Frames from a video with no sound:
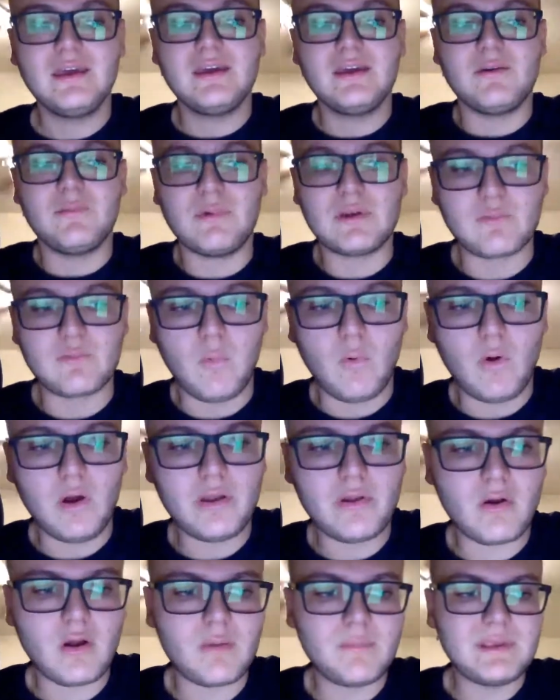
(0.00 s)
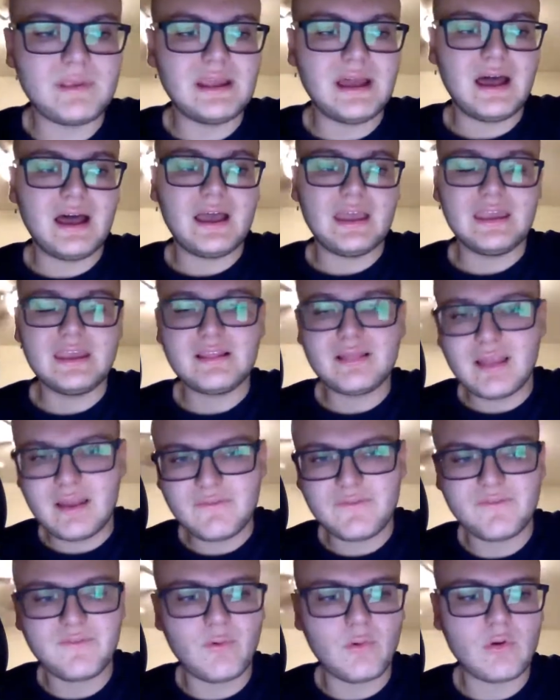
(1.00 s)
with 1 RBI. He
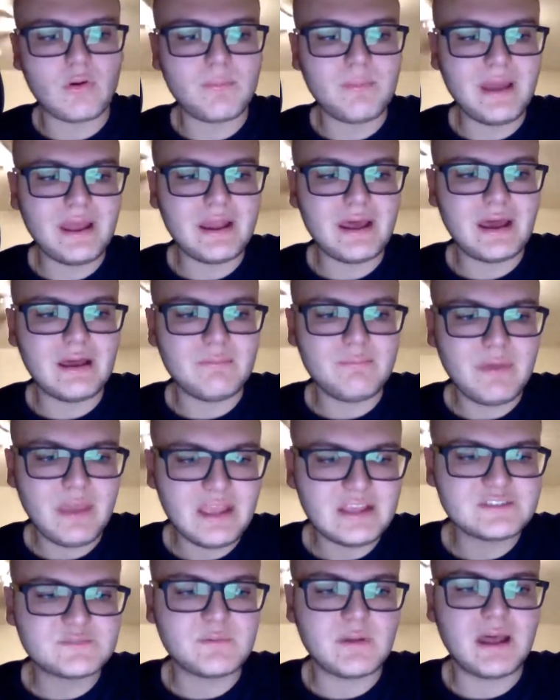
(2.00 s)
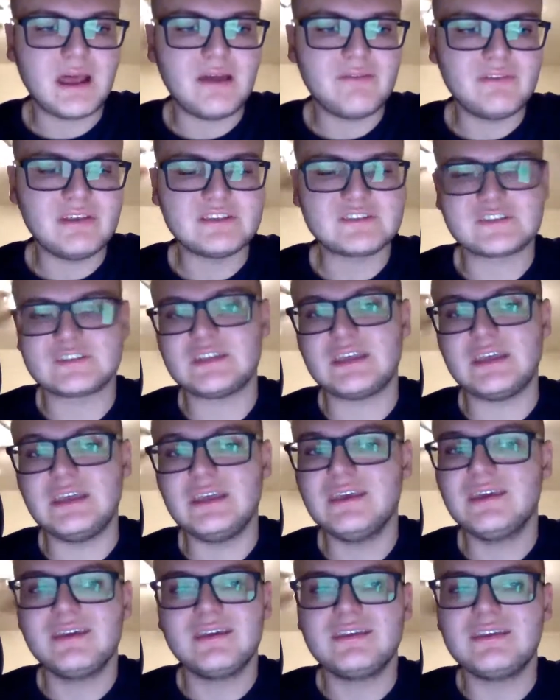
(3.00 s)
left 4 men on base, but obviously
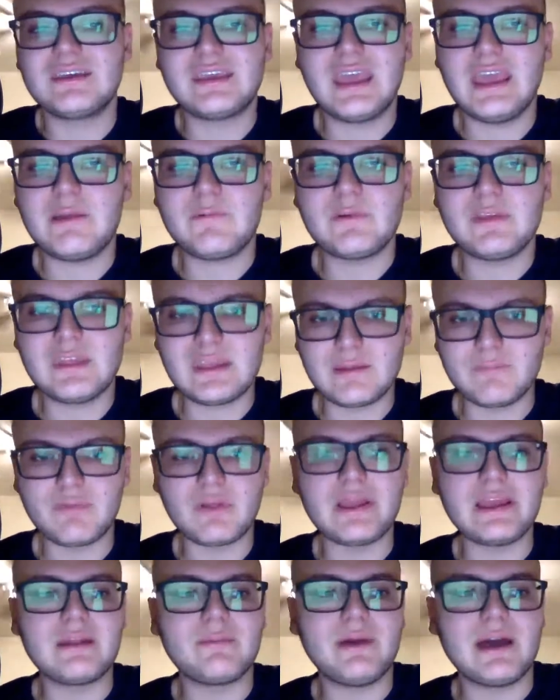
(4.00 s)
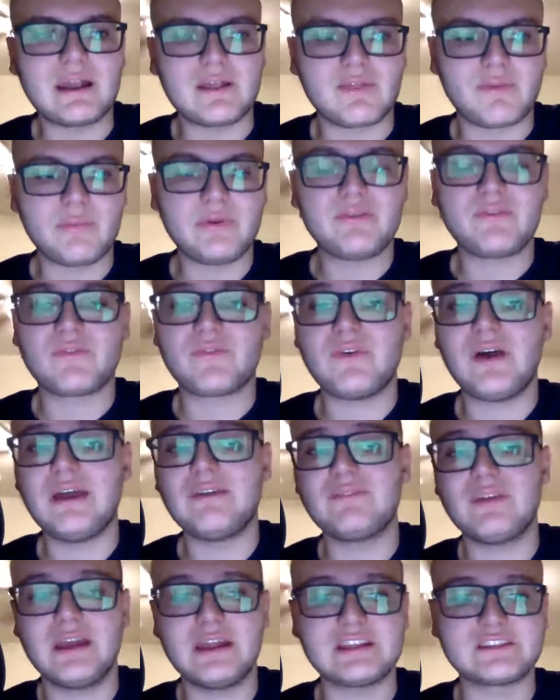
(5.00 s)
you can't really complain about a 3 for 5
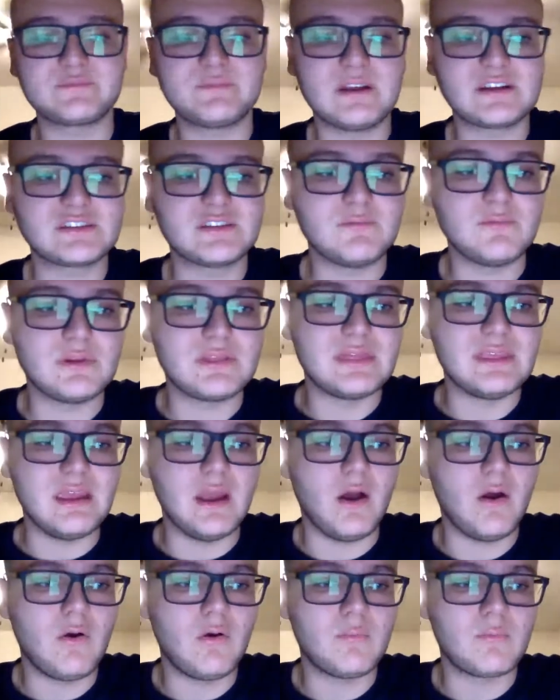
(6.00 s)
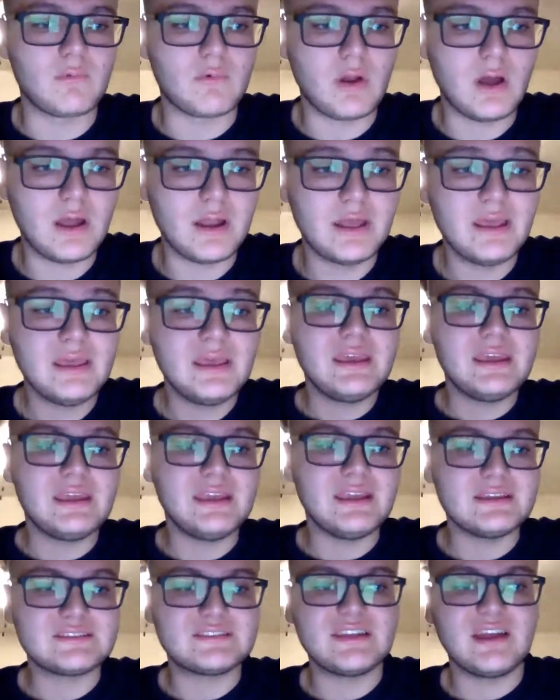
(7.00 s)
night, especially with the home run.
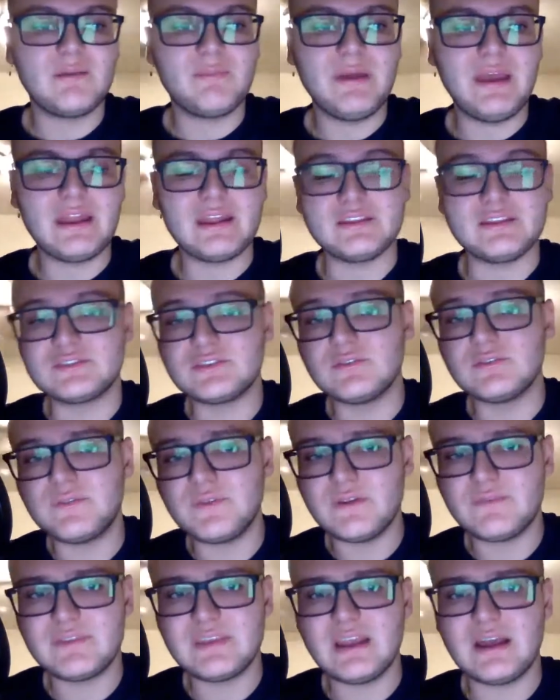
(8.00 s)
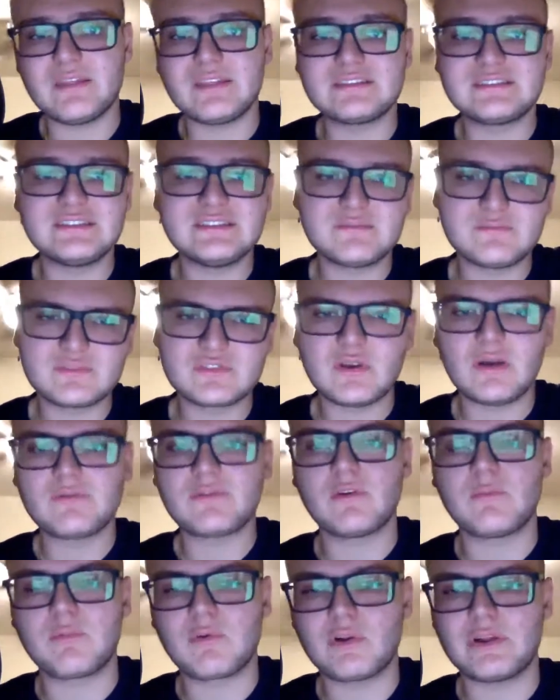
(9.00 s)
He is now batting .250 on the season. Was off
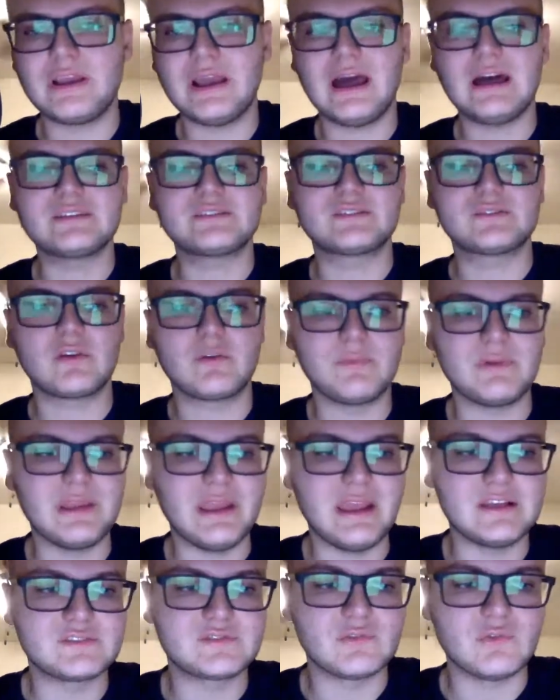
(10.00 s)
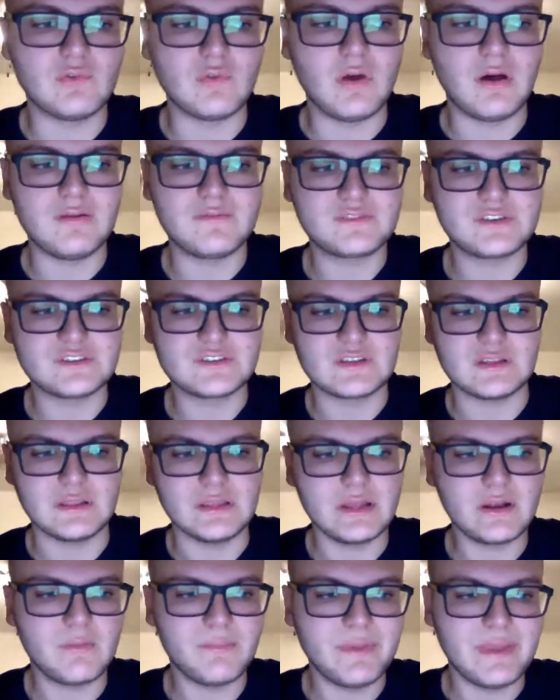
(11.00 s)
to a pretty hot start, but he has cooled off just a
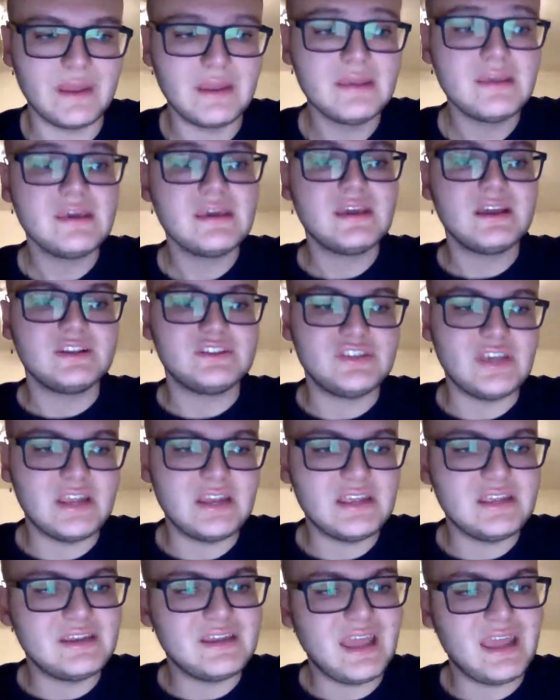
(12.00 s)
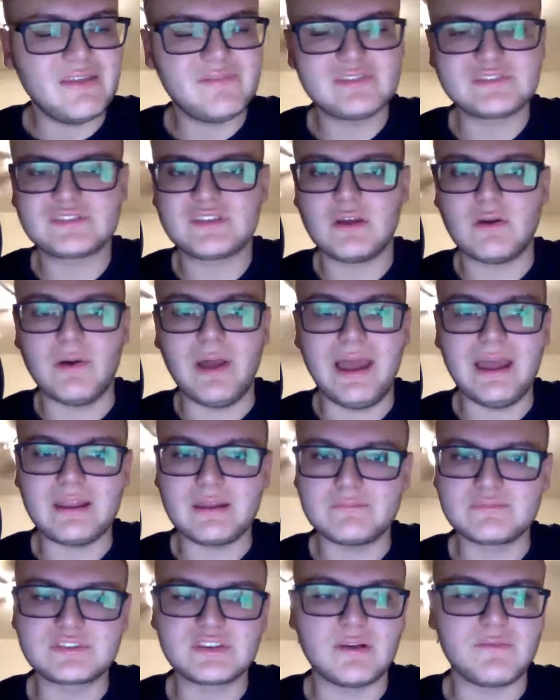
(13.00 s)
little bit. J.D. Davis, though, had
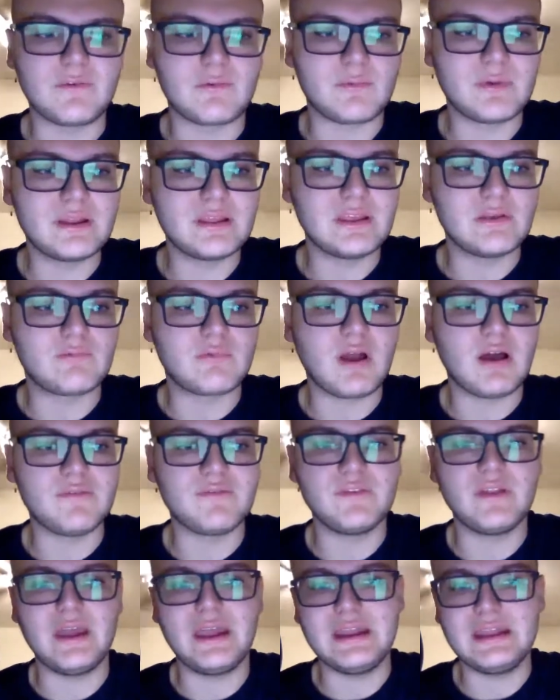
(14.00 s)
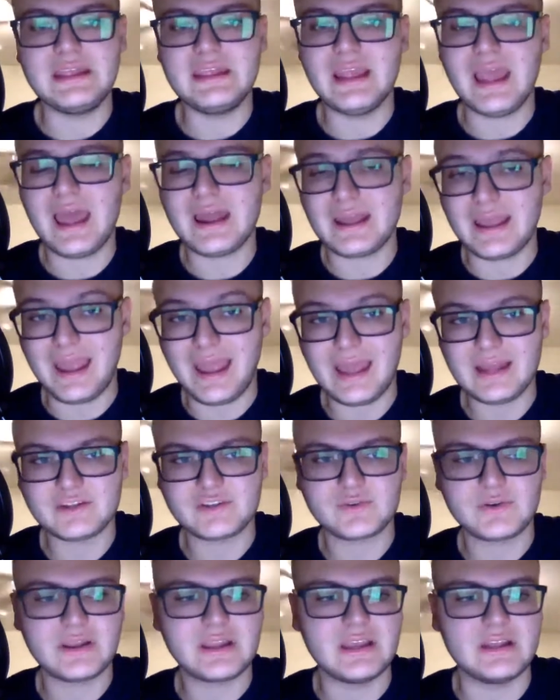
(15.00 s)
himself a really rough night. He had a hat
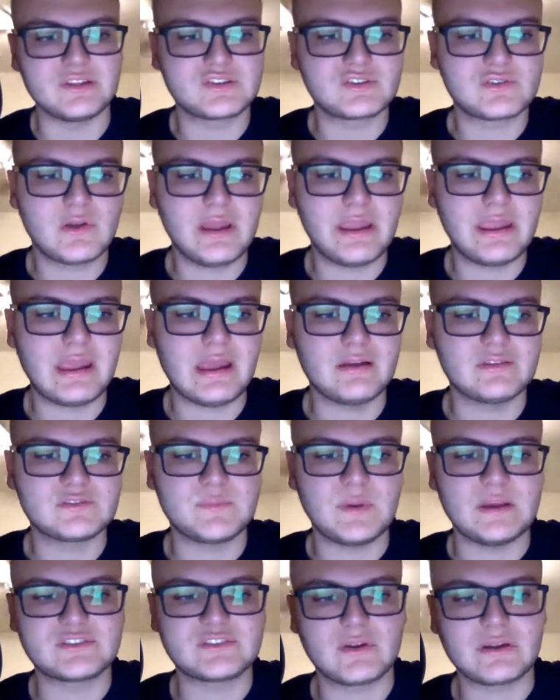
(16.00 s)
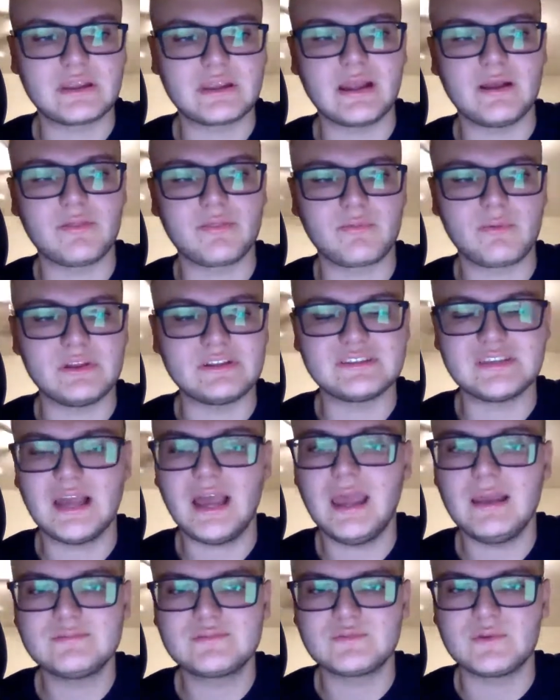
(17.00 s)
trick in strikeouts by striking out 3
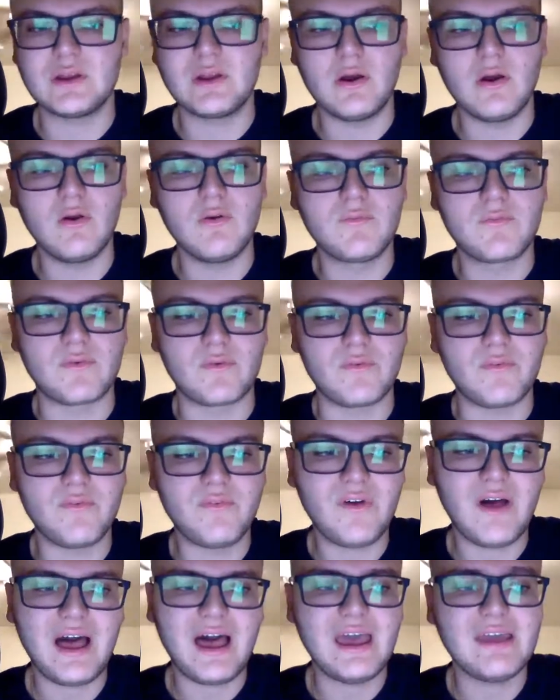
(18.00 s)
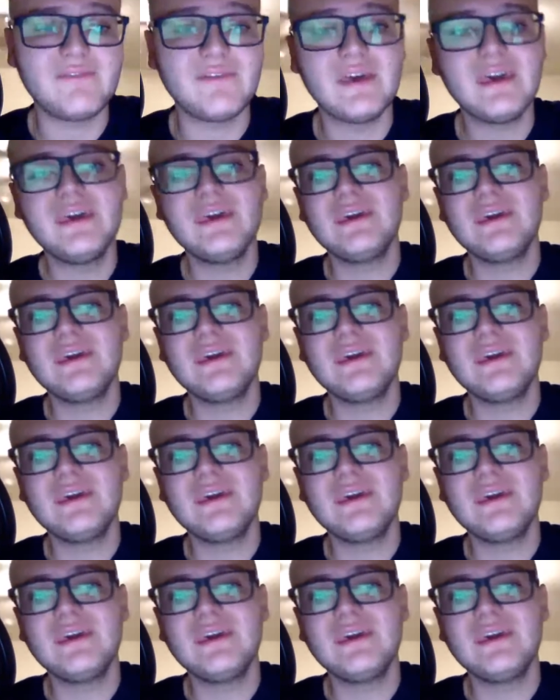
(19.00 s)
times, went 0 for 5.